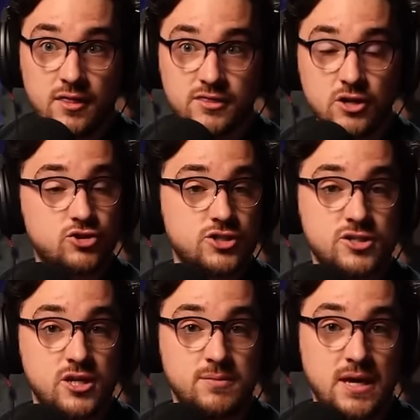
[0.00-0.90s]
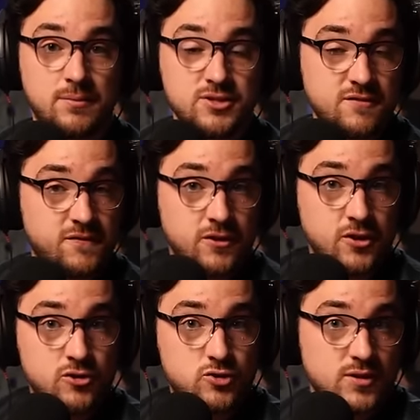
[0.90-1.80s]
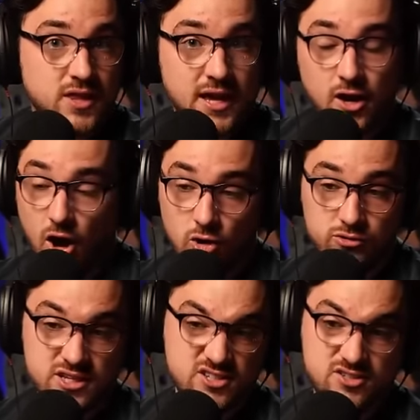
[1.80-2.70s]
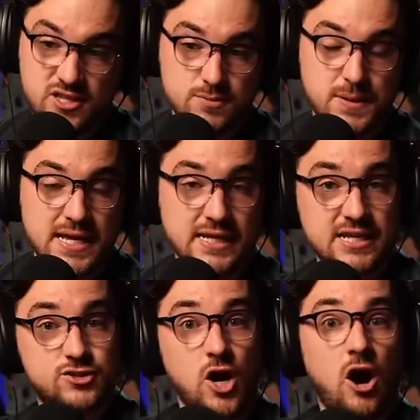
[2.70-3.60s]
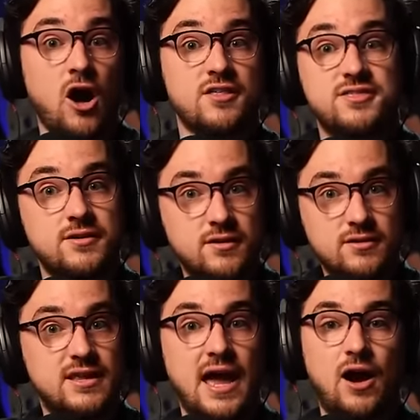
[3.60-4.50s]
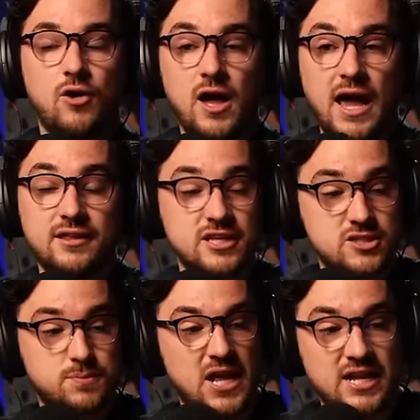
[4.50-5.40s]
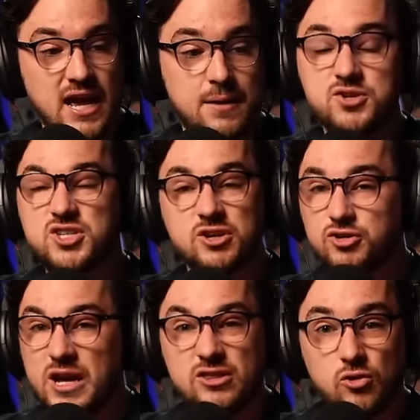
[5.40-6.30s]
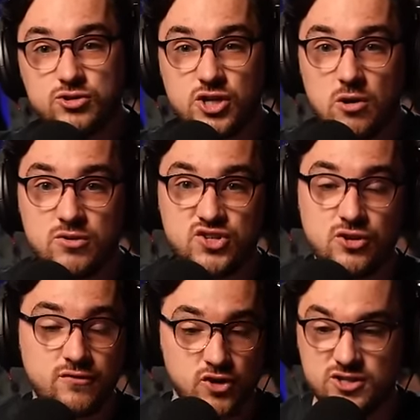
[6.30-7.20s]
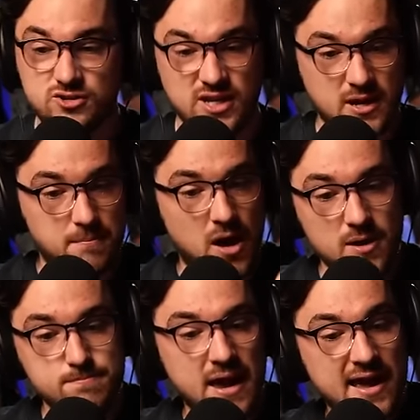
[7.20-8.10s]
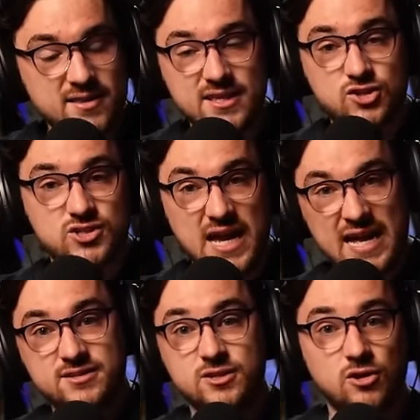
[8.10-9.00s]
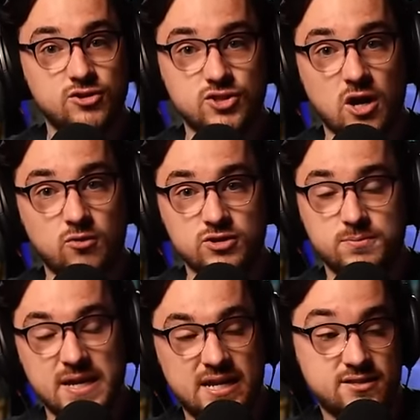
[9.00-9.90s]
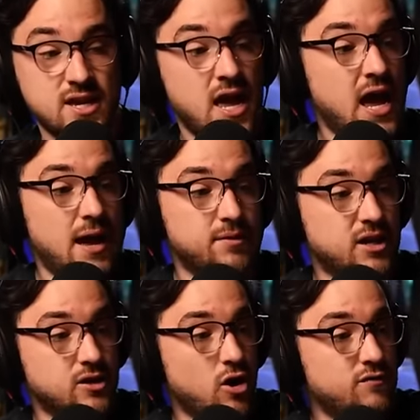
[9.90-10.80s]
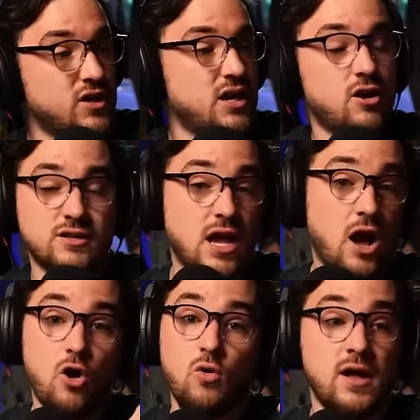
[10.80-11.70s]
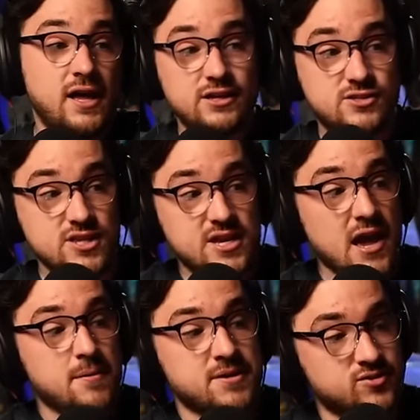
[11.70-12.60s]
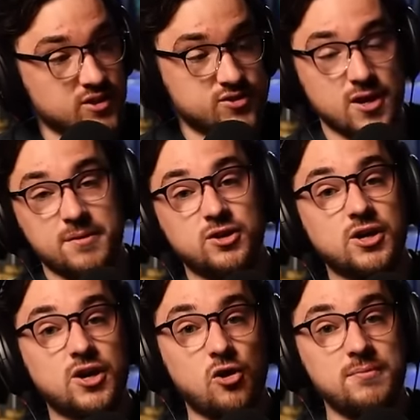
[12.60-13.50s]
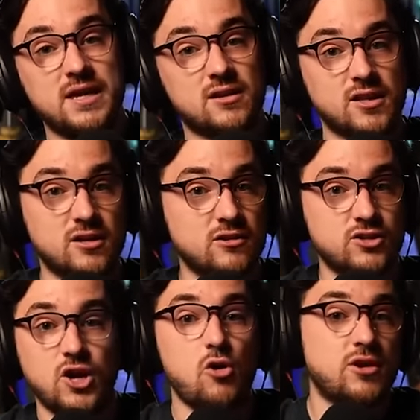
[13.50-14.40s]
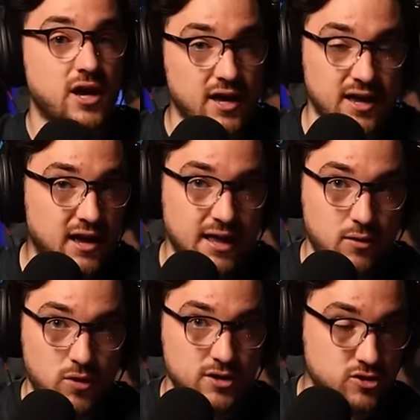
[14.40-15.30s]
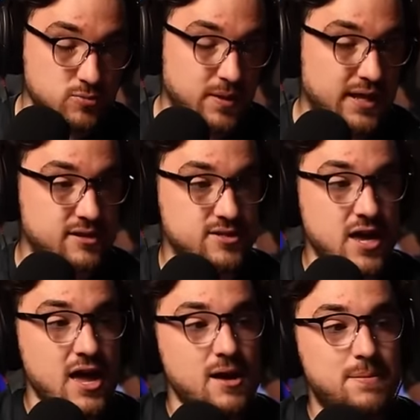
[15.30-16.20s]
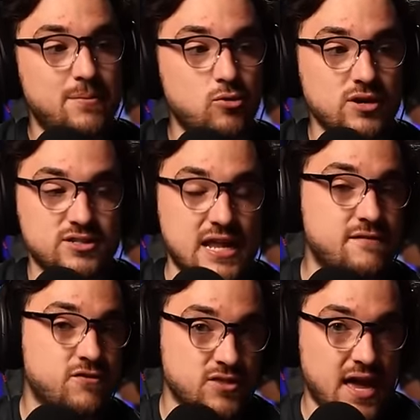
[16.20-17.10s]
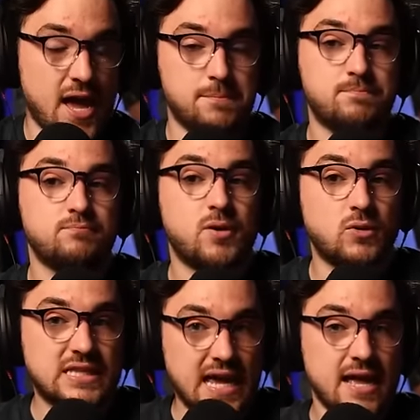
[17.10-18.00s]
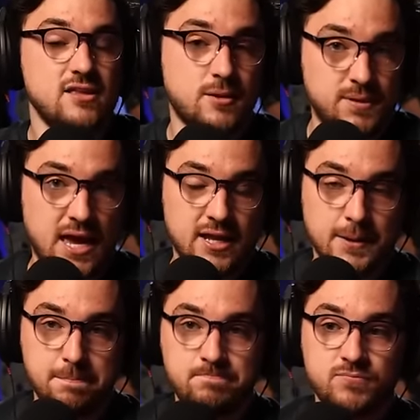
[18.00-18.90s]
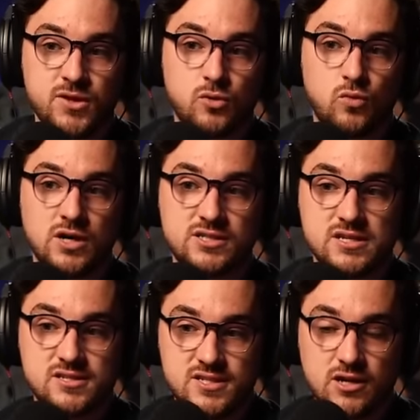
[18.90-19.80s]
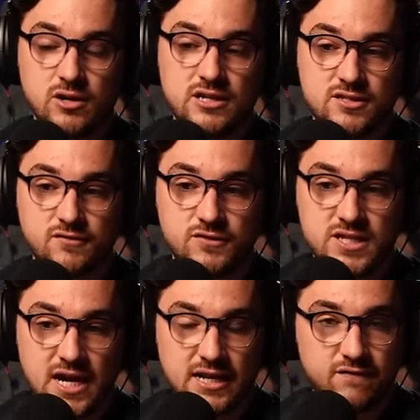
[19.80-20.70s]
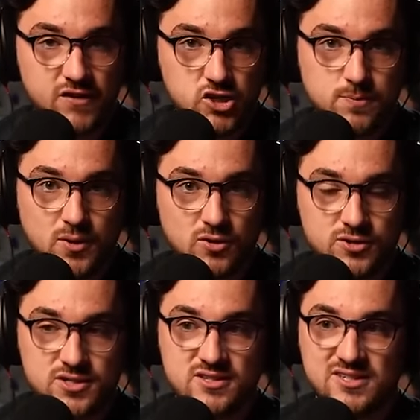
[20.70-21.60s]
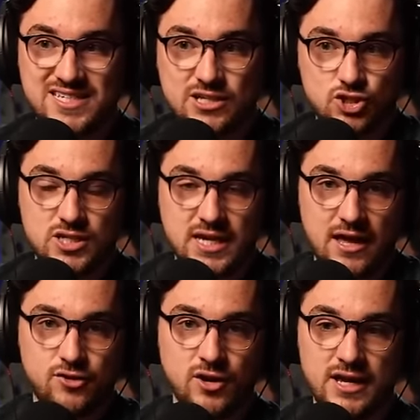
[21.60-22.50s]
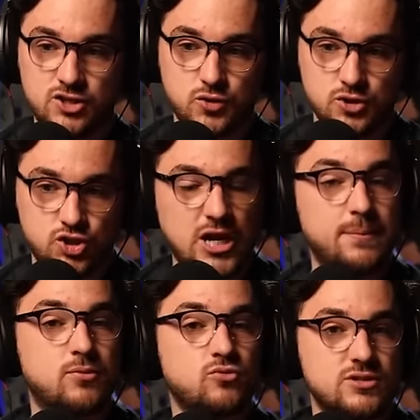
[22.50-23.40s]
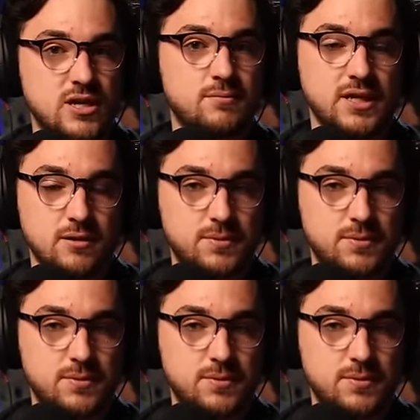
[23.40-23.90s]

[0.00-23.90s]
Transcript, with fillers: they're just going to be able to fill those with like, oh, this, this planet is Hoth now, and this planet, I'm just going to create the whole Star Wars universe. There's like a mod pack that just adds in all the Star Wars planets. I'm going to go over here and, oh, it's the Dagobah system, and you can go meet a little Yoda at, at one of those planets. People were excited for that. But what they ended up getting was a series of tiny fish bowls stitched together into a shape resembling a